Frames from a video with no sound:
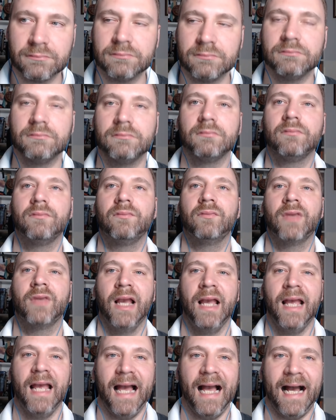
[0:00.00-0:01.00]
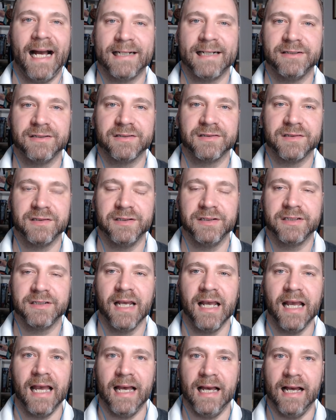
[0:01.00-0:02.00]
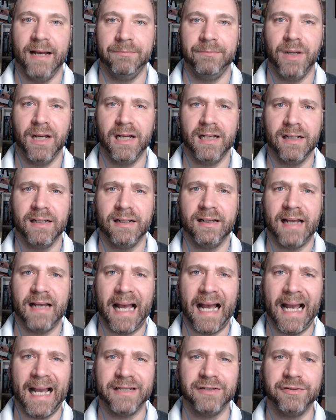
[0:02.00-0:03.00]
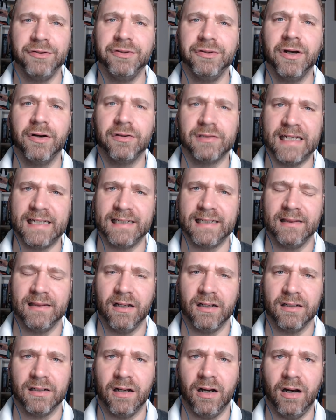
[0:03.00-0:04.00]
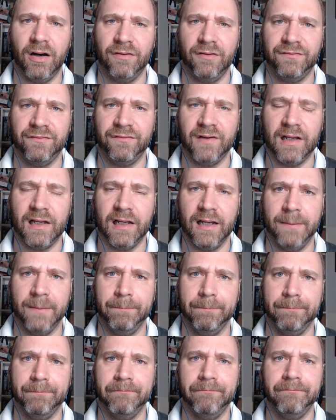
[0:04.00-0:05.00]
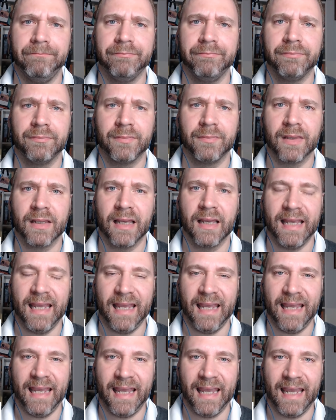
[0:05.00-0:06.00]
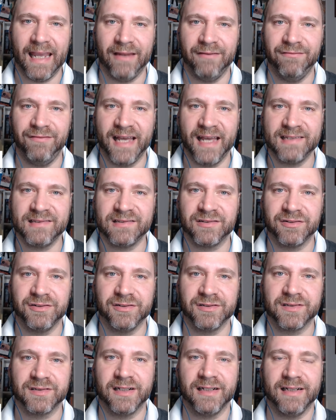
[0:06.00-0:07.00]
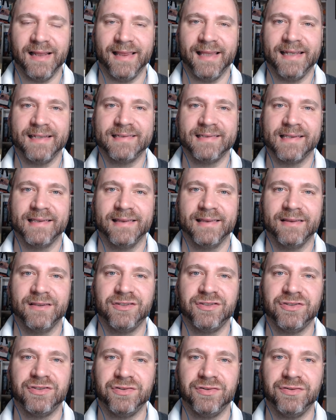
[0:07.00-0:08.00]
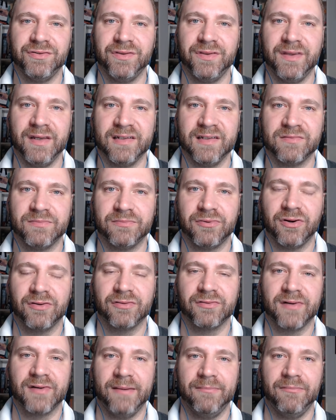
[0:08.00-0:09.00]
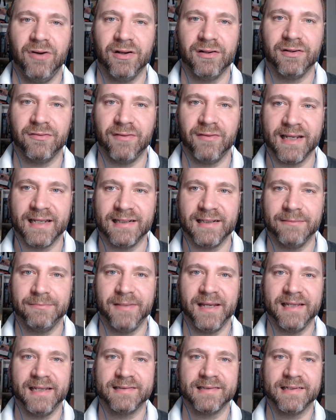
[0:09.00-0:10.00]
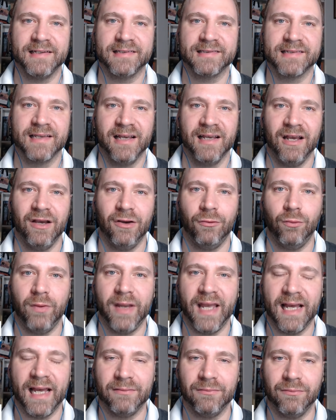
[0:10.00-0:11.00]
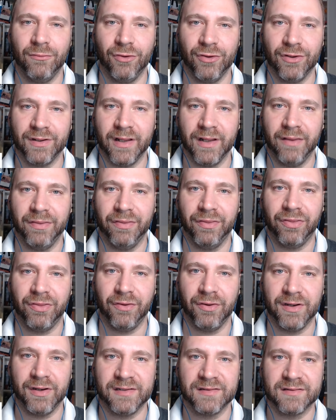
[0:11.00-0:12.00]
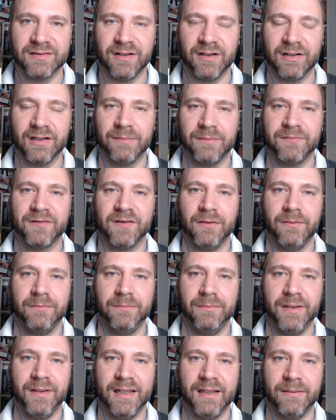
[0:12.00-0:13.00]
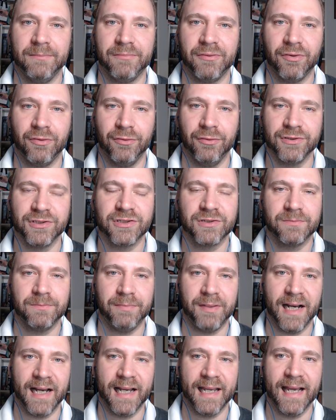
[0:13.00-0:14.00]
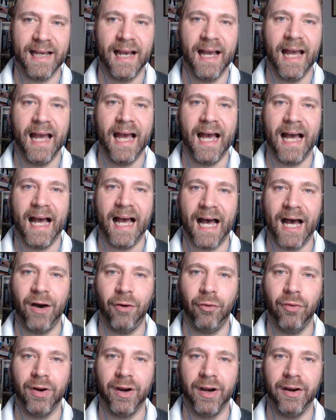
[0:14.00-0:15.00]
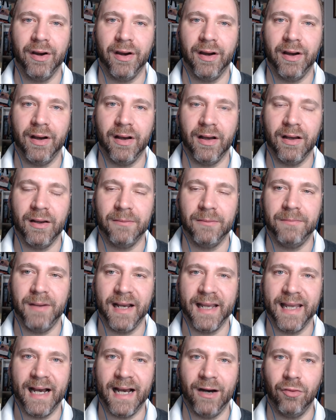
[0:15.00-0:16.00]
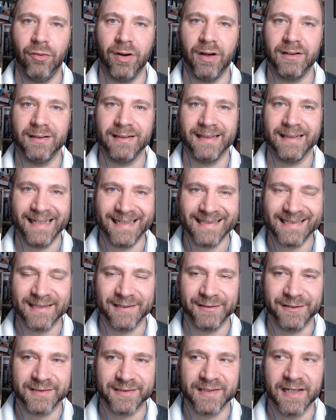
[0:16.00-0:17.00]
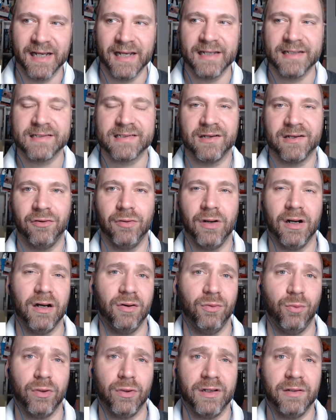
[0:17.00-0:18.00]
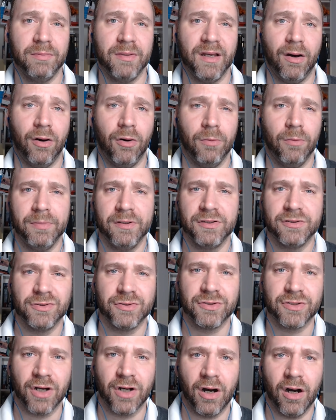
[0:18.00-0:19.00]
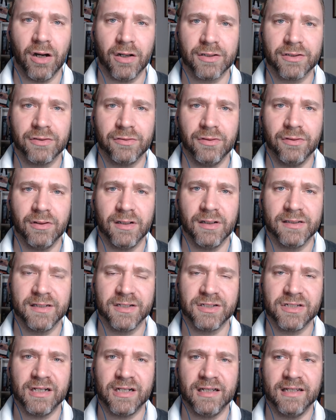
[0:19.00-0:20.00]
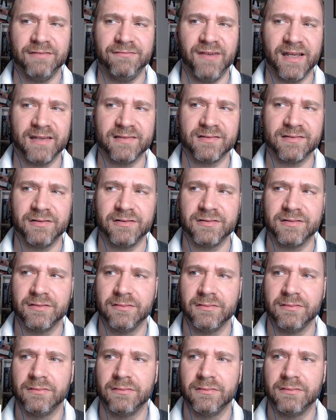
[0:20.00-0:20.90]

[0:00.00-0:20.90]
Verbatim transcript: Mm-hmm. Understood. Um, uh, I do know that a lot of um, investors listen to this program on a regular basis. We had more than 30 startups uh, being approached by our uh, by our listeners. So, uh, would you be open to talk to additional investors?